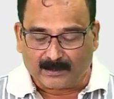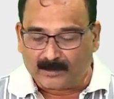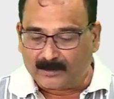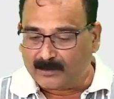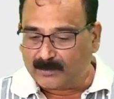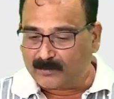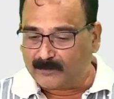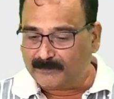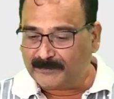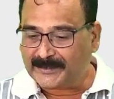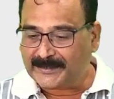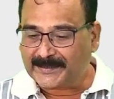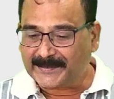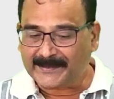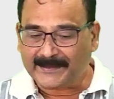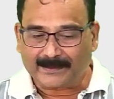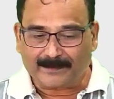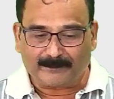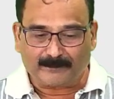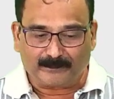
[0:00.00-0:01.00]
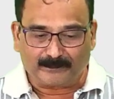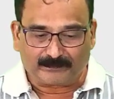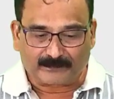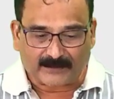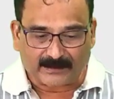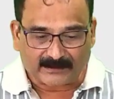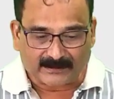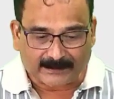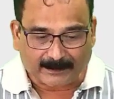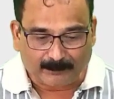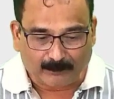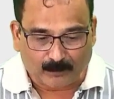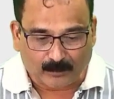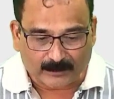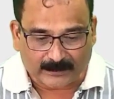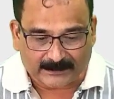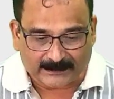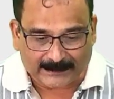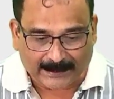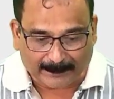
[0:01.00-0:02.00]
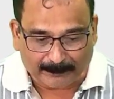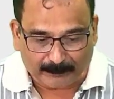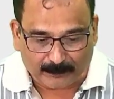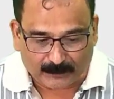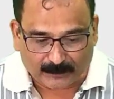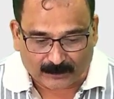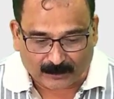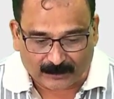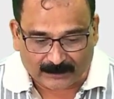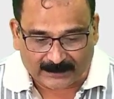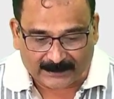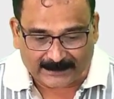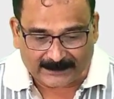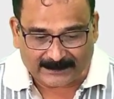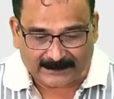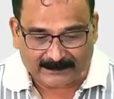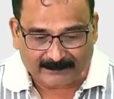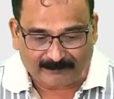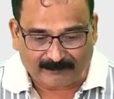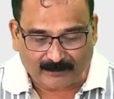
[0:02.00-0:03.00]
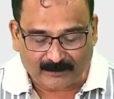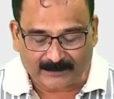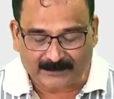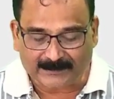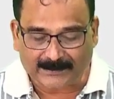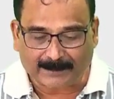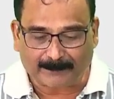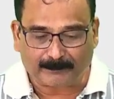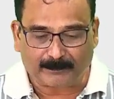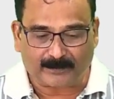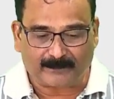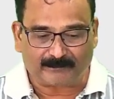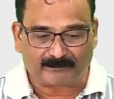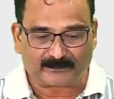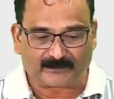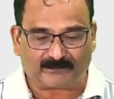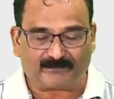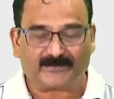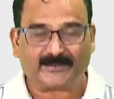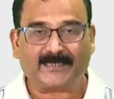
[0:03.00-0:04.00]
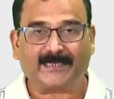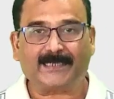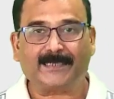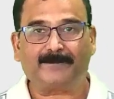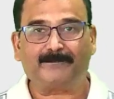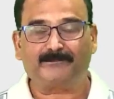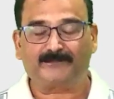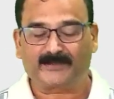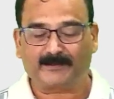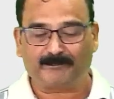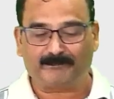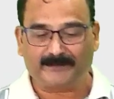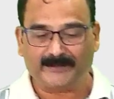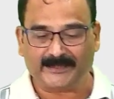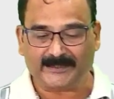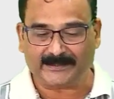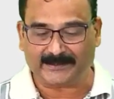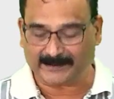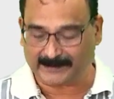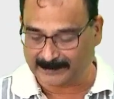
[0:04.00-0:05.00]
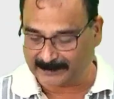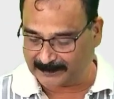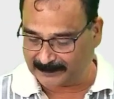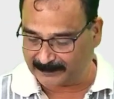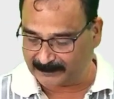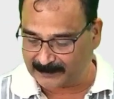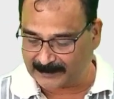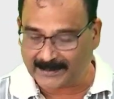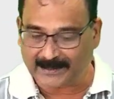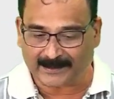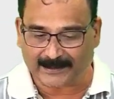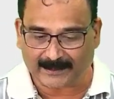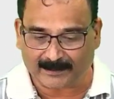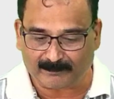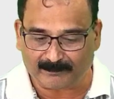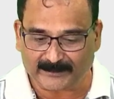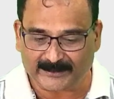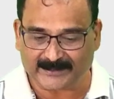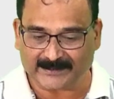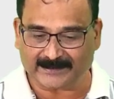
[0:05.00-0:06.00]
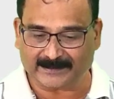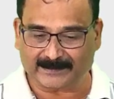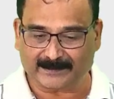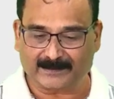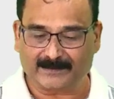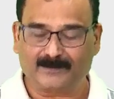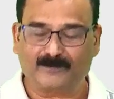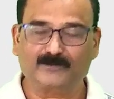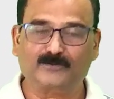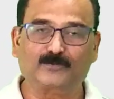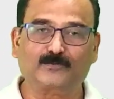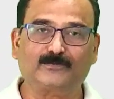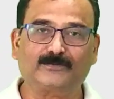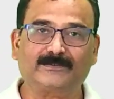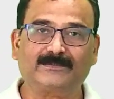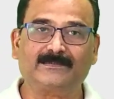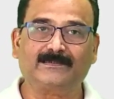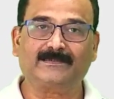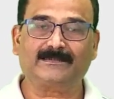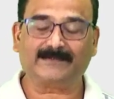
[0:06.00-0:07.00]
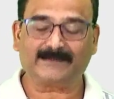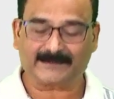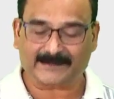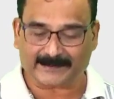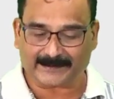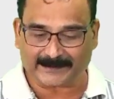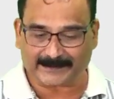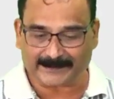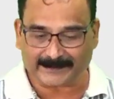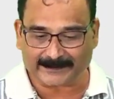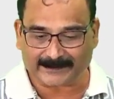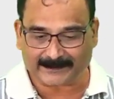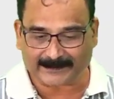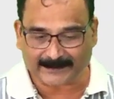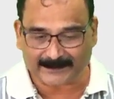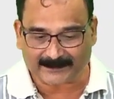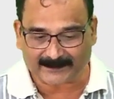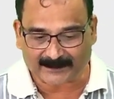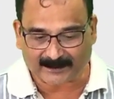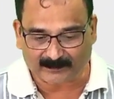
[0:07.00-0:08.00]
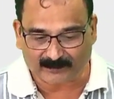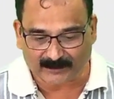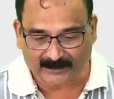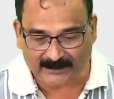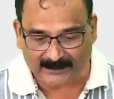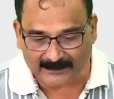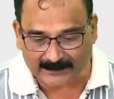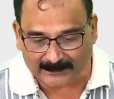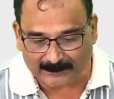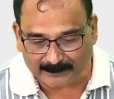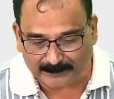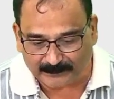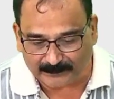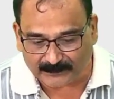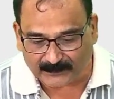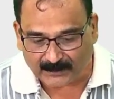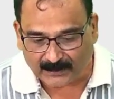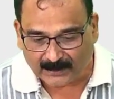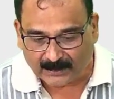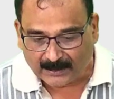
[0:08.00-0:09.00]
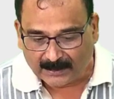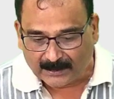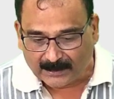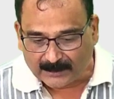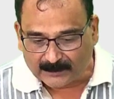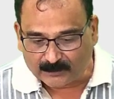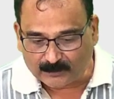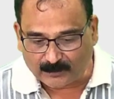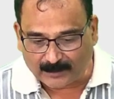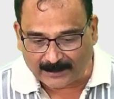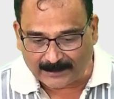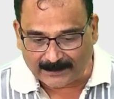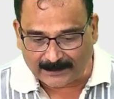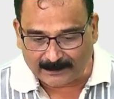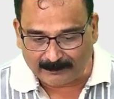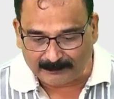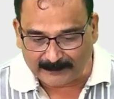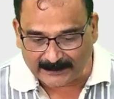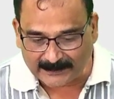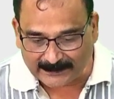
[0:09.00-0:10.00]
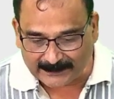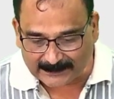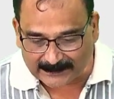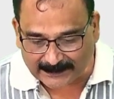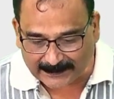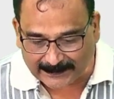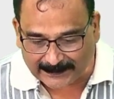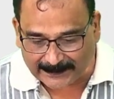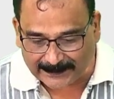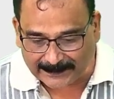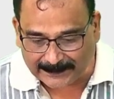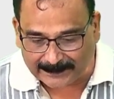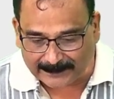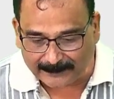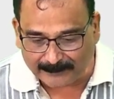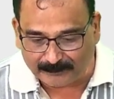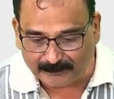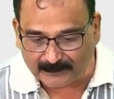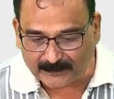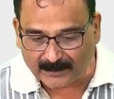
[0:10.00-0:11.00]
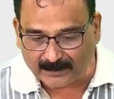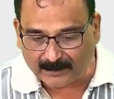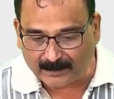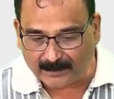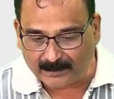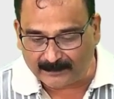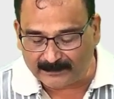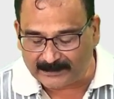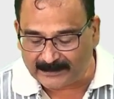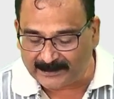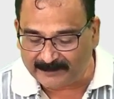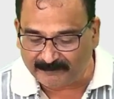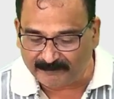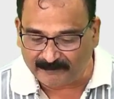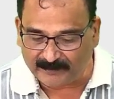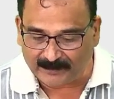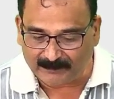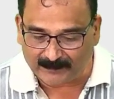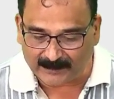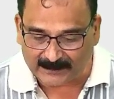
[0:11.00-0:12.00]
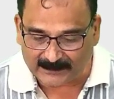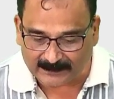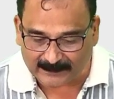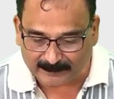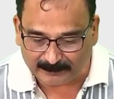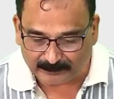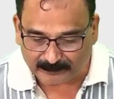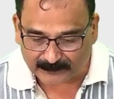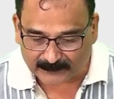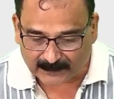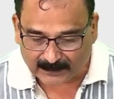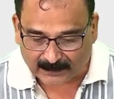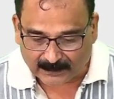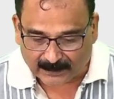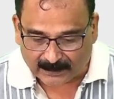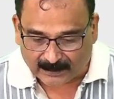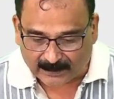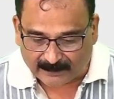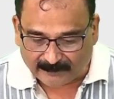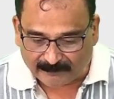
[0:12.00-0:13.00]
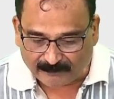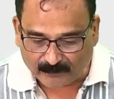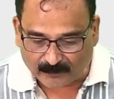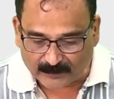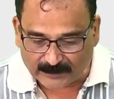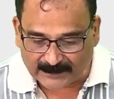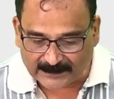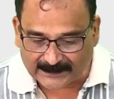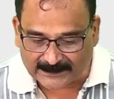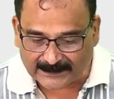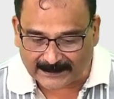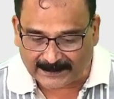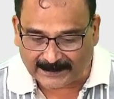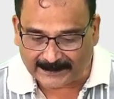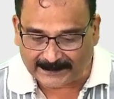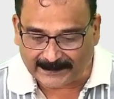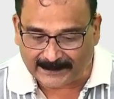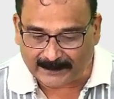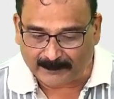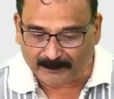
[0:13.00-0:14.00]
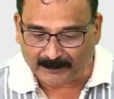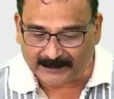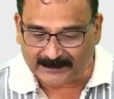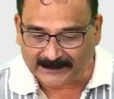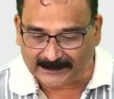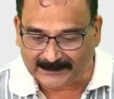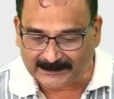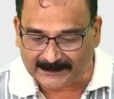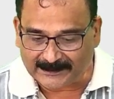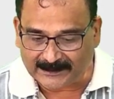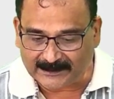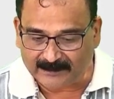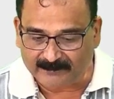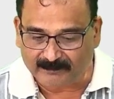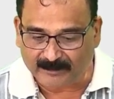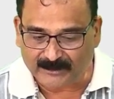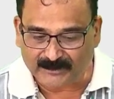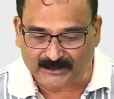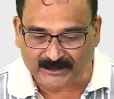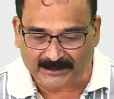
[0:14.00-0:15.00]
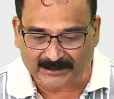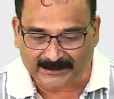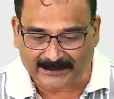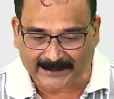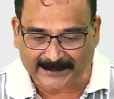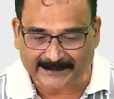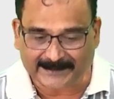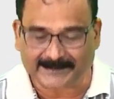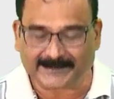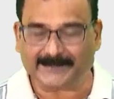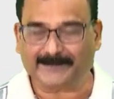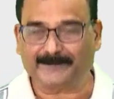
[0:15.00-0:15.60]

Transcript: We can have some more examples on this. For example, we have the Bean, LL Bean. So it is again a retail services. So LL Bean is again they are famous for its 100% satisfaction guarantee.